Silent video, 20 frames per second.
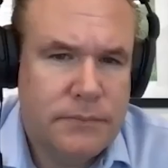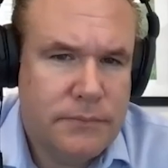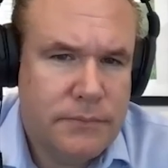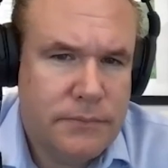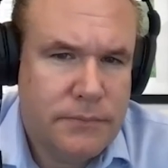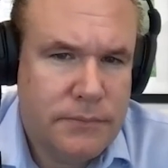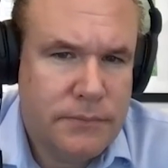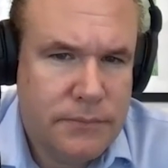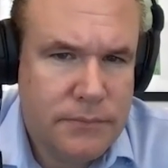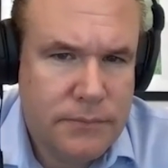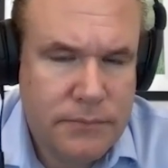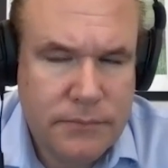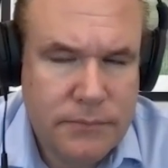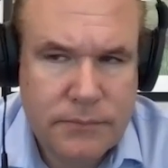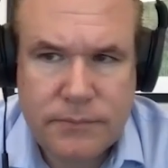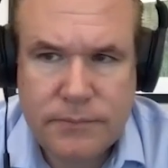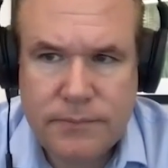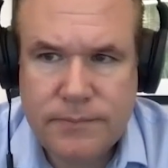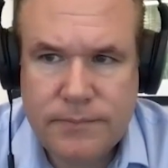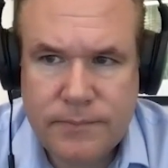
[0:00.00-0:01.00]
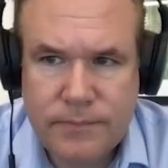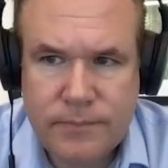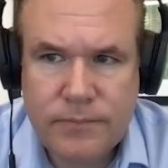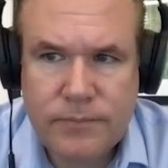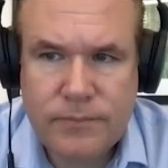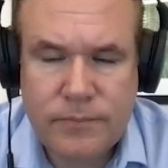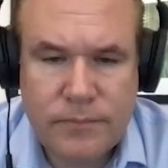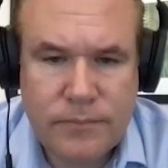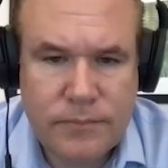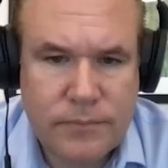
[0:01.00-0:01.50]

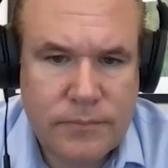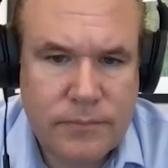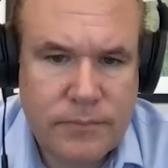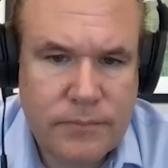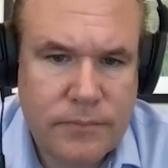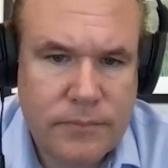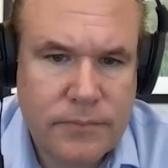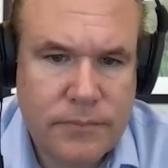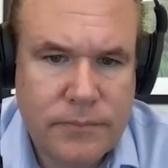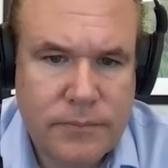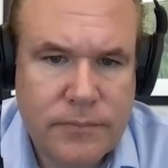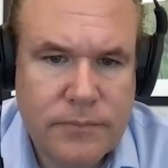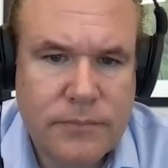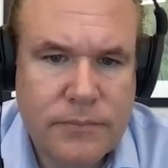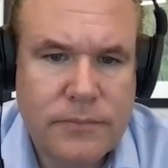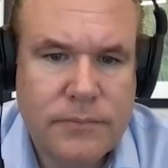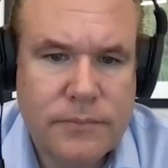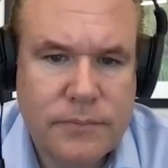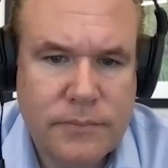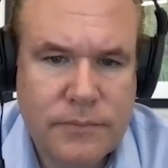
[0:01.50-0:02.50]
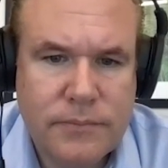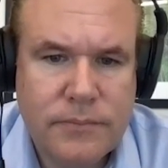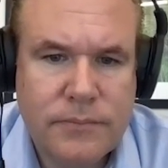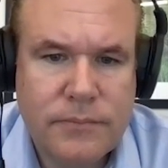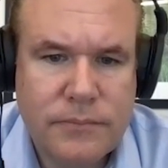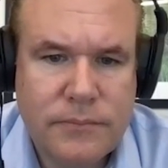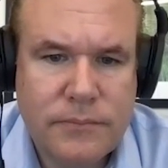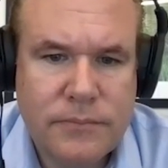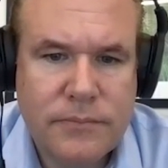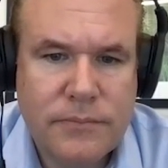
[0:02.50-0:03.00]

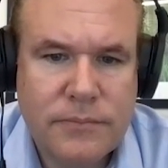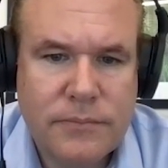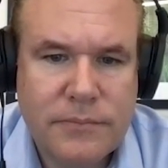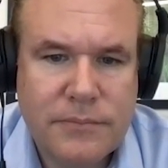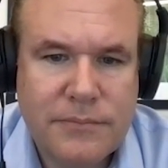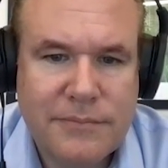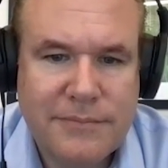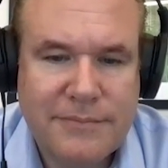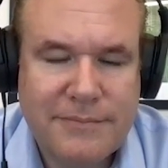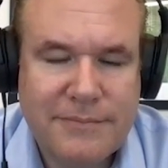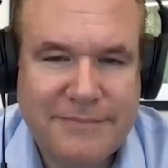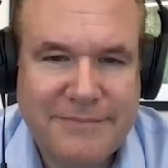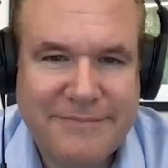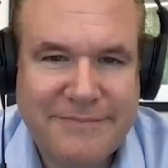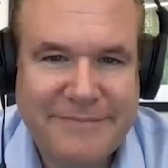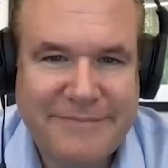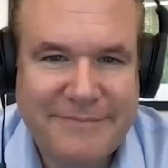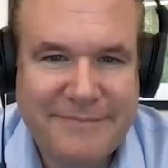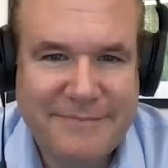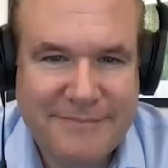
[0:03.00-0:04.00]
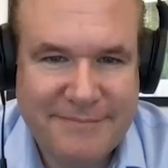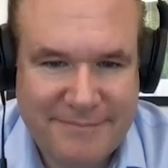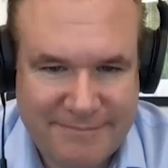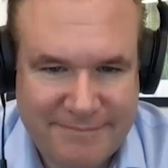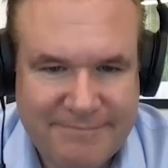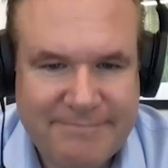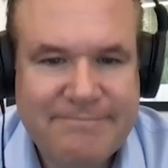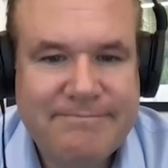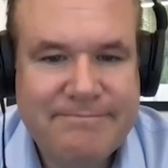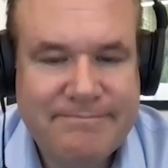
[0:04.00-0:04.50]

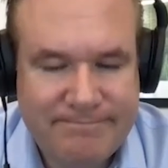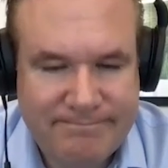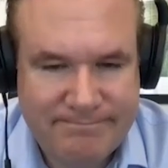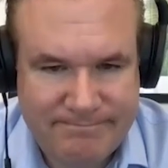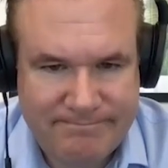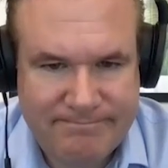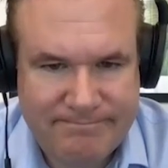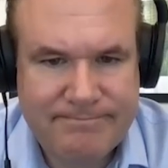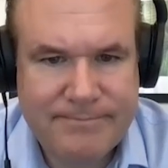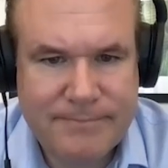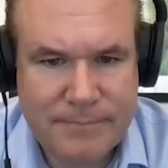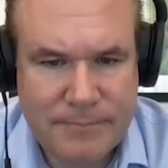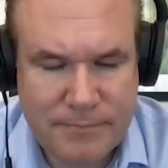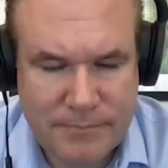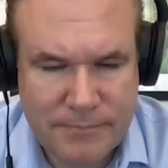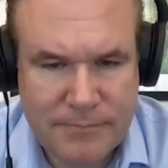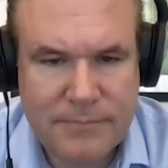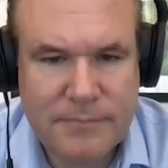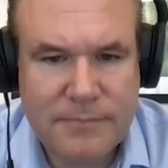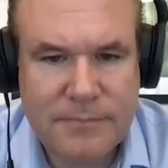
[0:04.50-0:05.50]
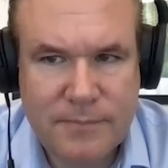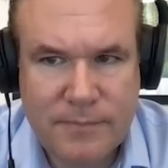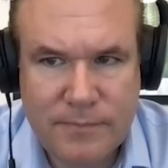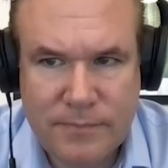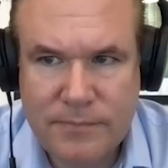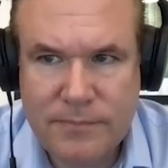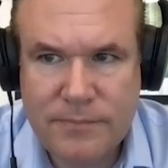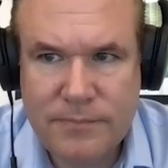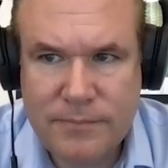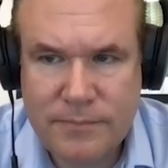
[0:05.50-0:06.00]

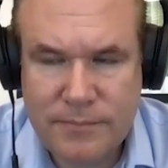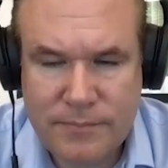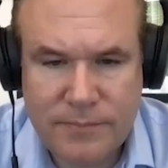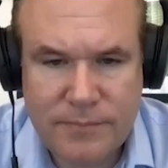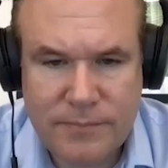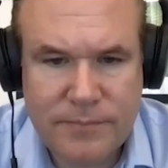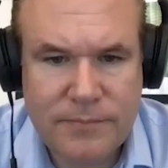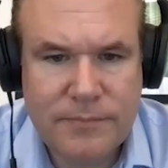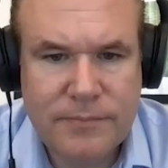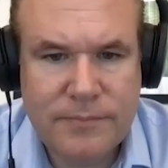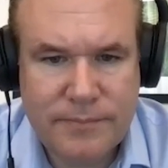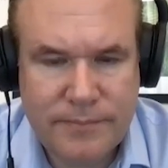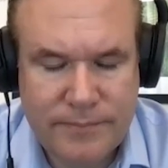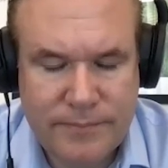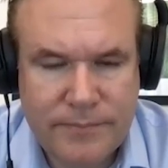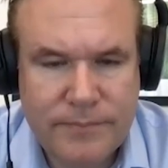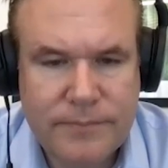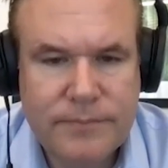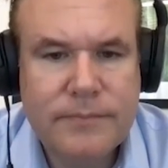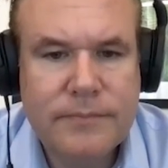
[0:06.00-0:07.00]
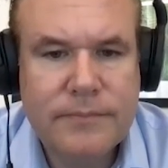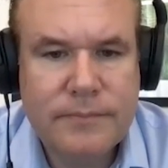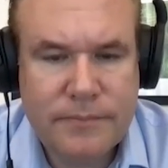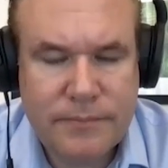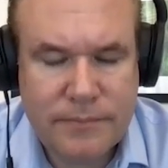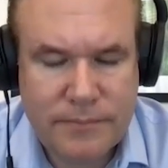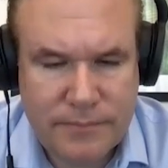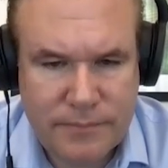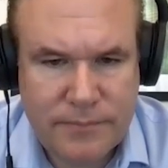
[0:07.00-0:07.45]
[no speech]